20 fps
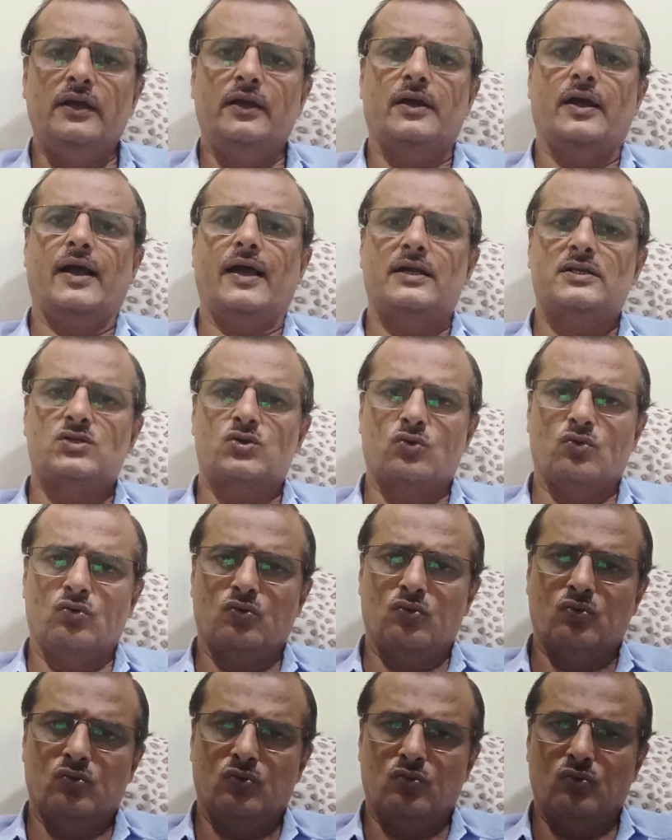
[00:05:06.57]
he has
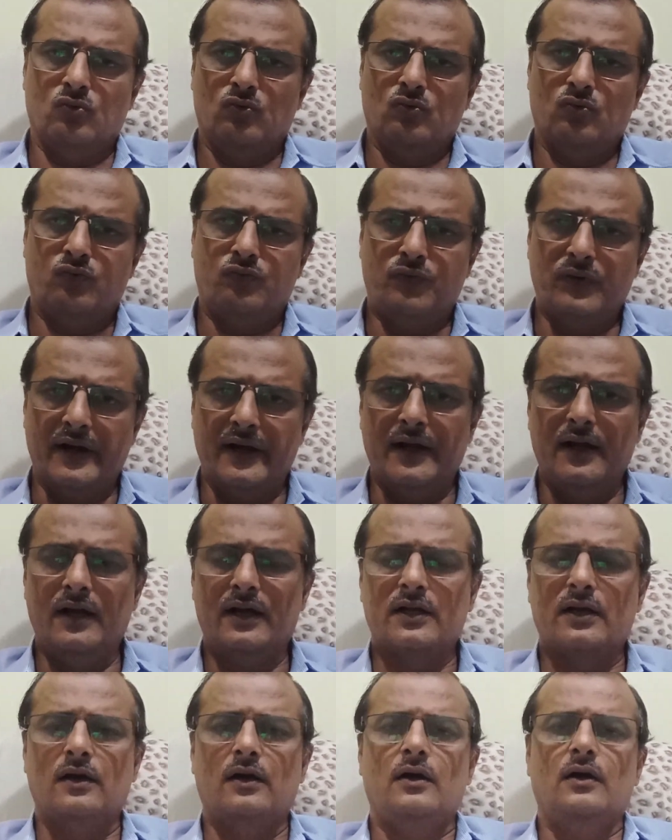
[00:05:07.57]

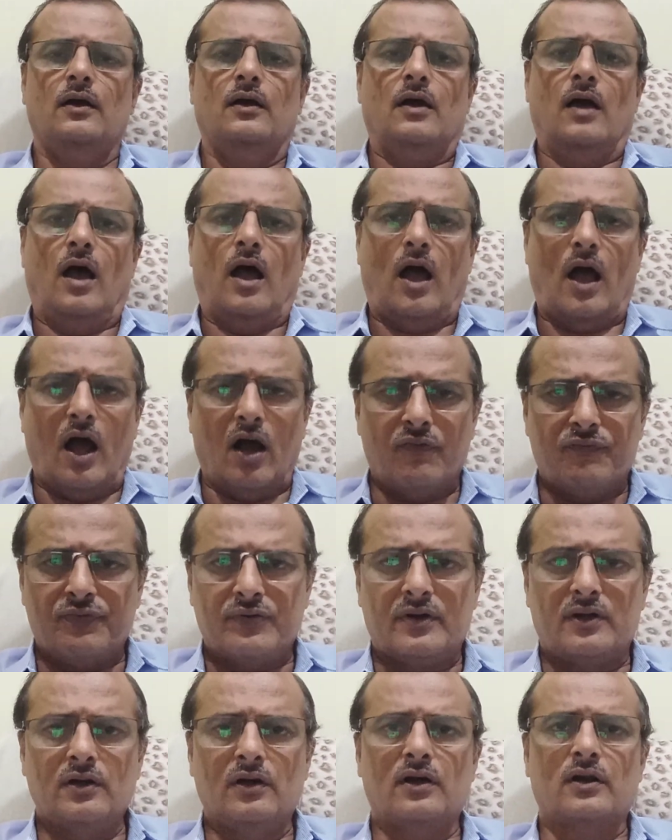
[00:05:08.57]
felt
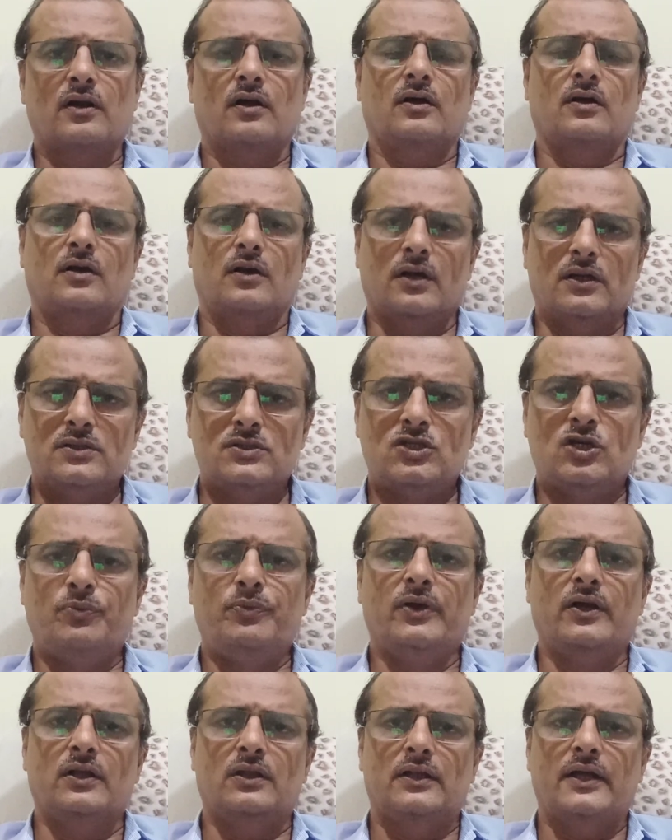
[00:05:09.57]
after
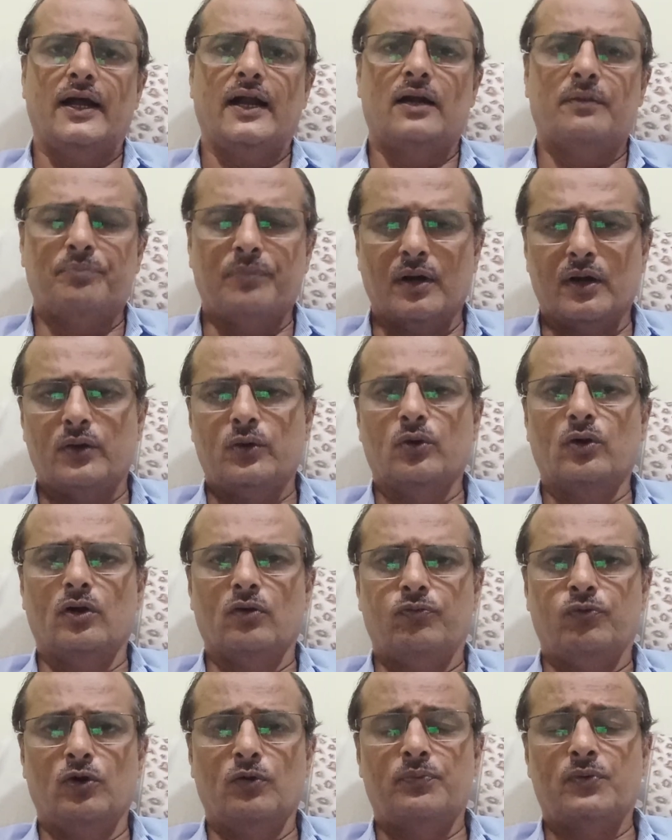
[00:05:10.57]
consuming that
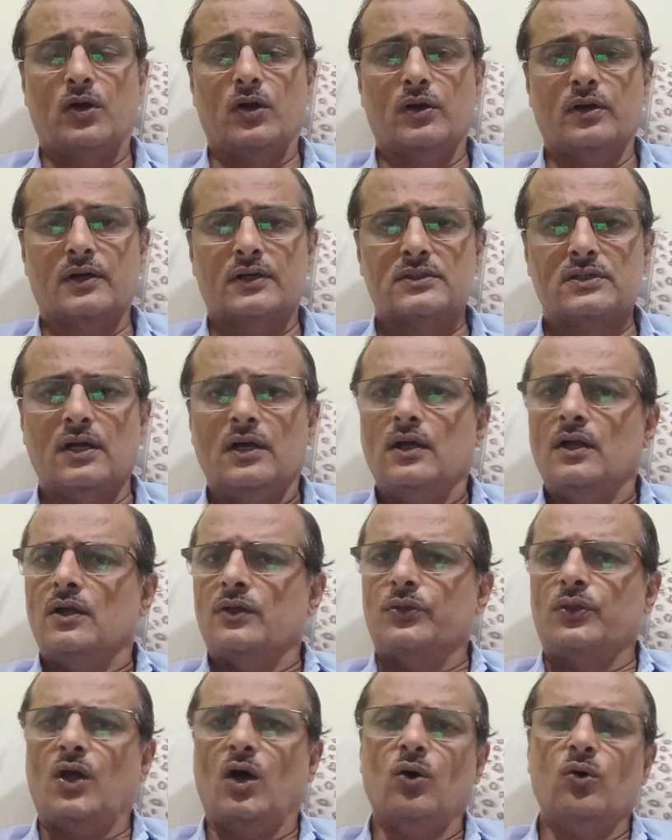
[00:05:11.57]
particular food products.
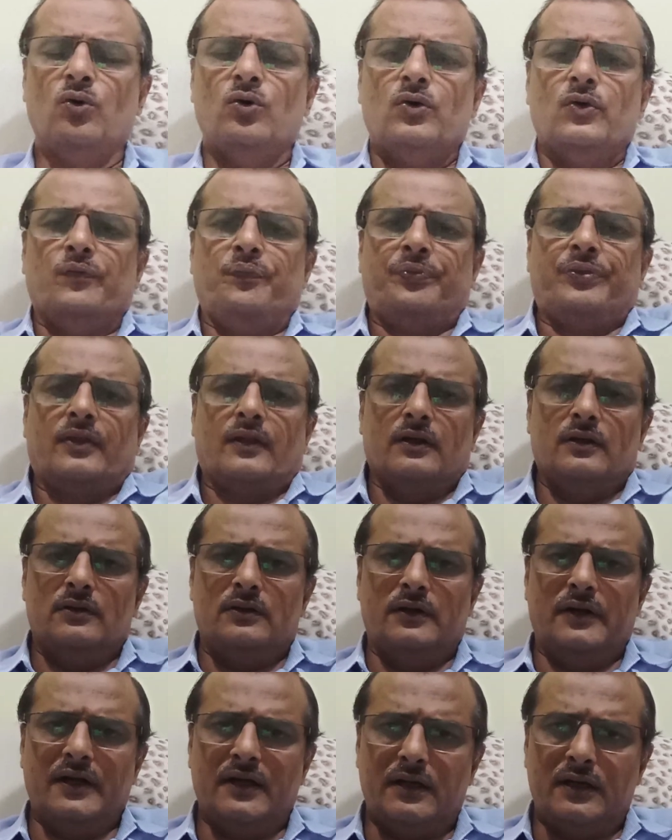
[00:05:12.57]
Now
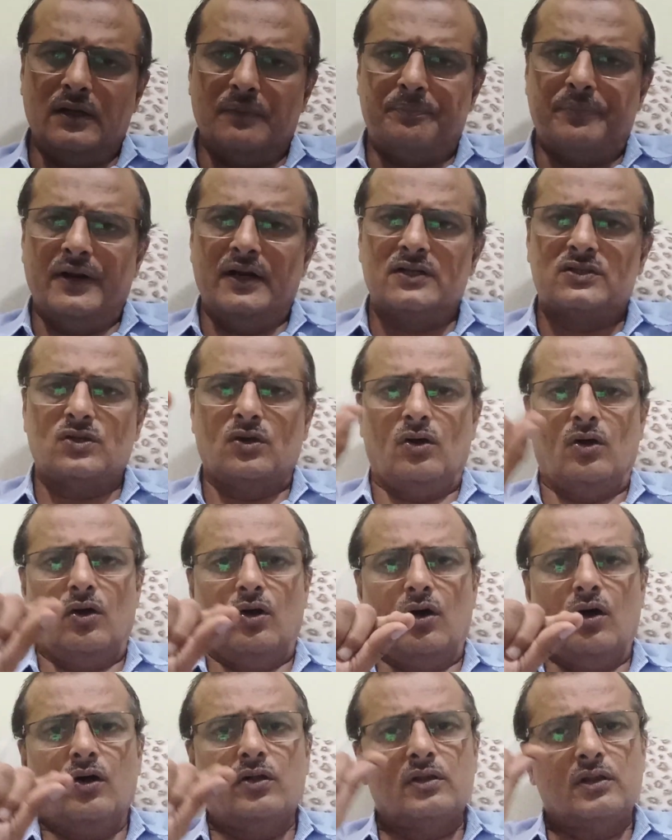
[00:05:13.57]
it depends
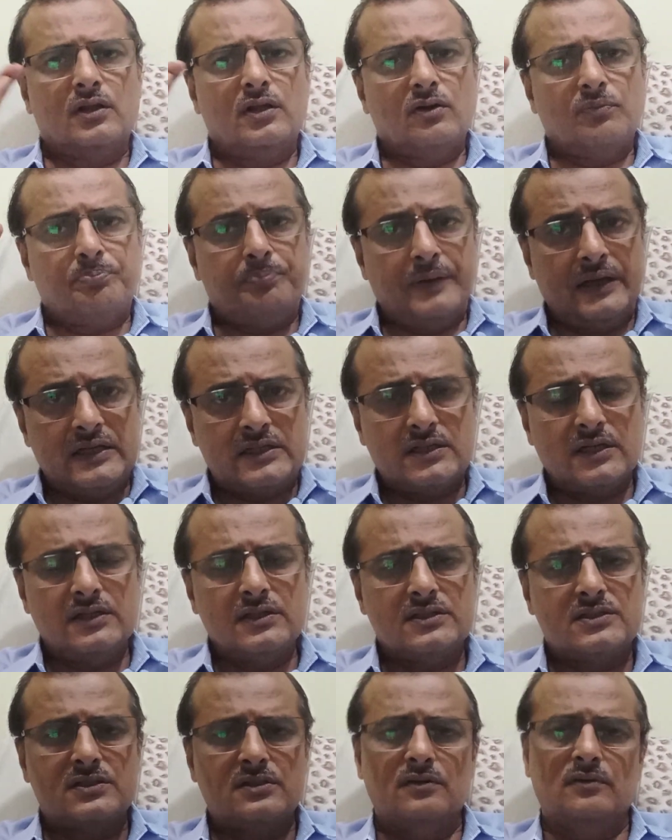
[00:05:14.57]
on the
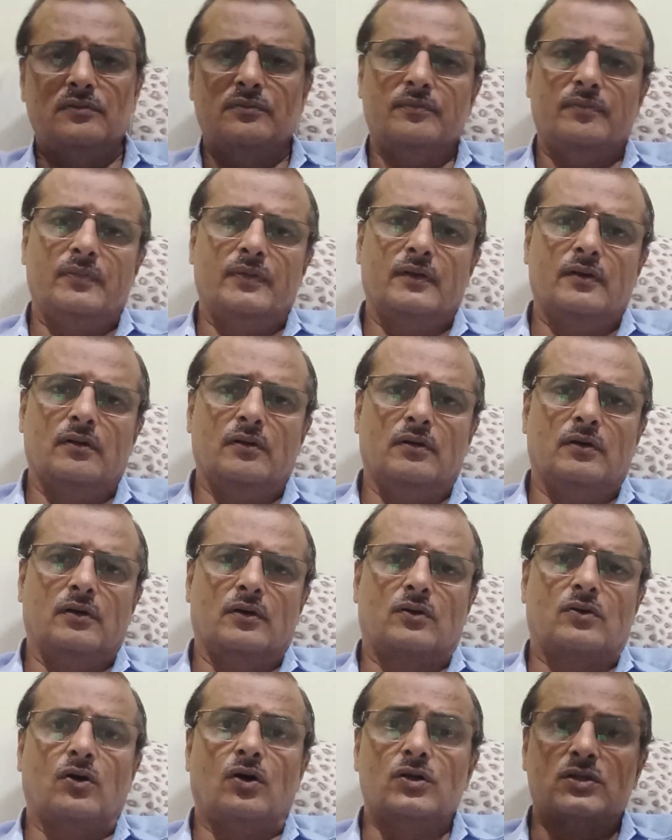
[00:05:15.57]
patient's
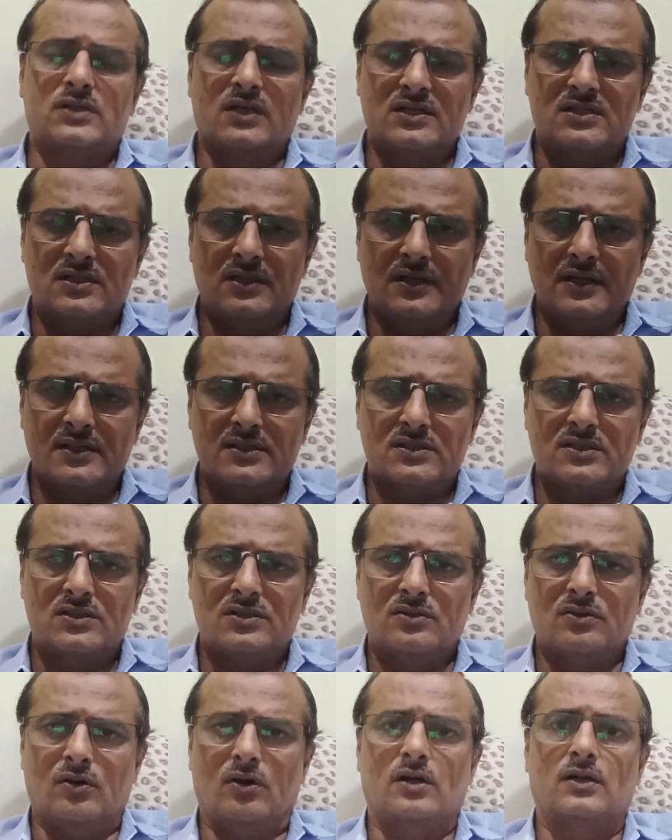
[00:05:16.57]

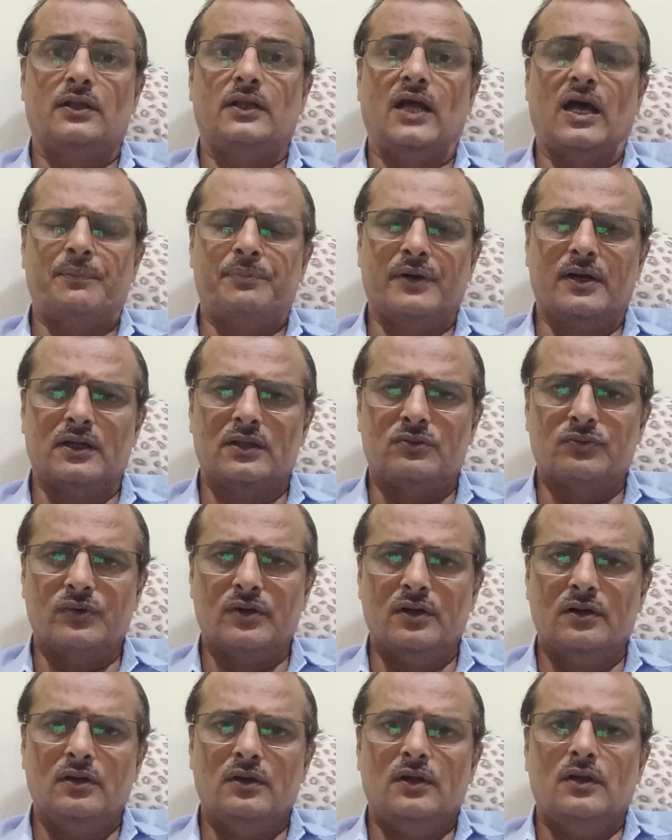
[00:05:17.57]
consciousness or
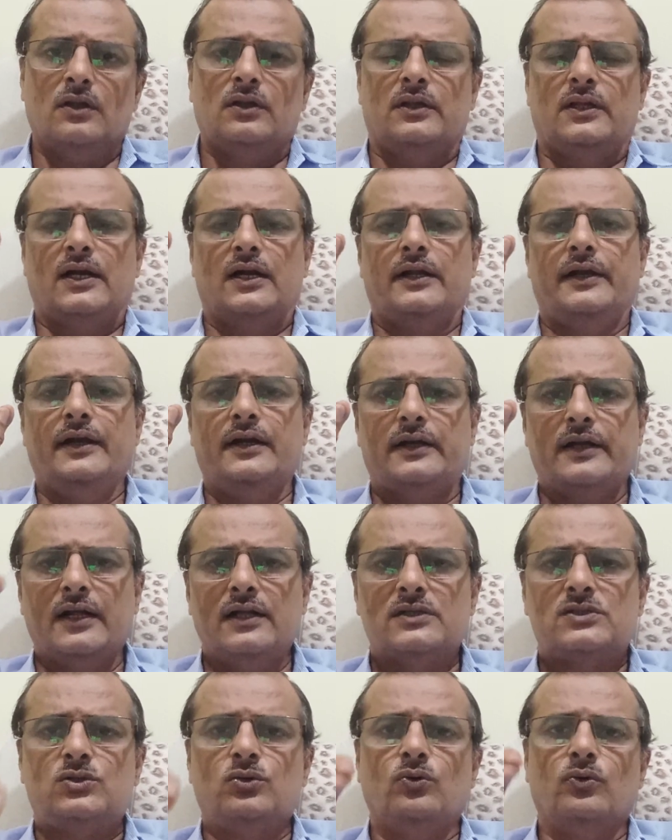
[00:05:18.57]
jnapakatva, that he
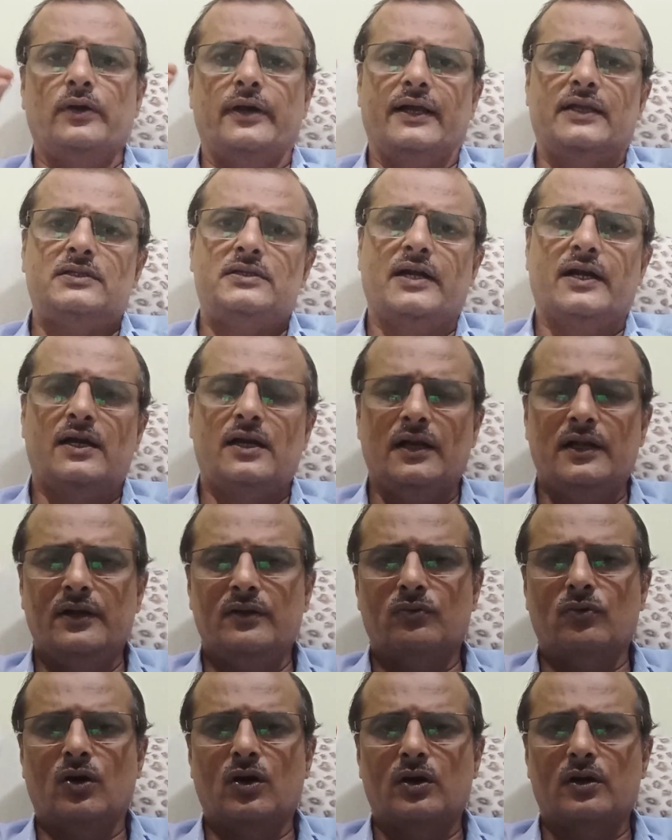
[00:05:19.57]
tells you
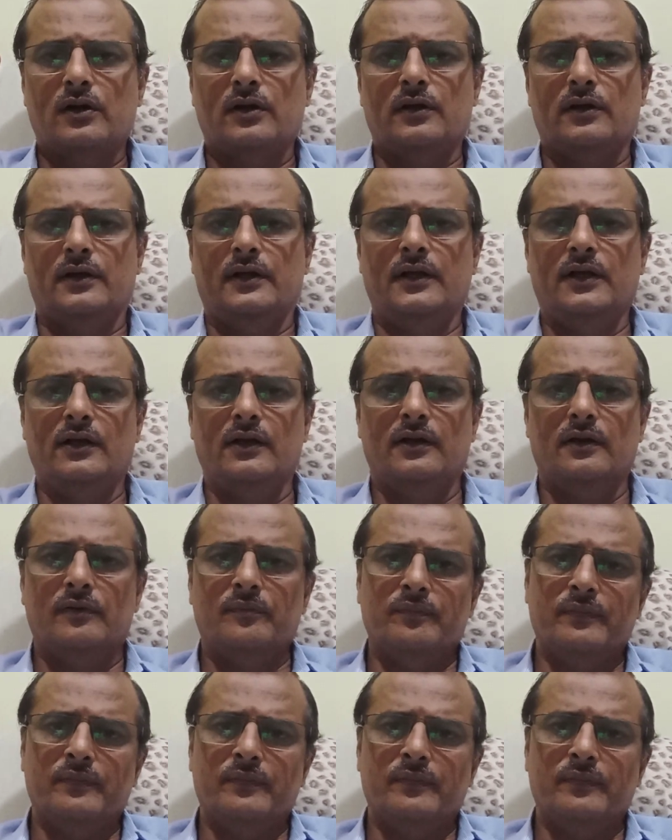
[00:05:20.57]
exactly what he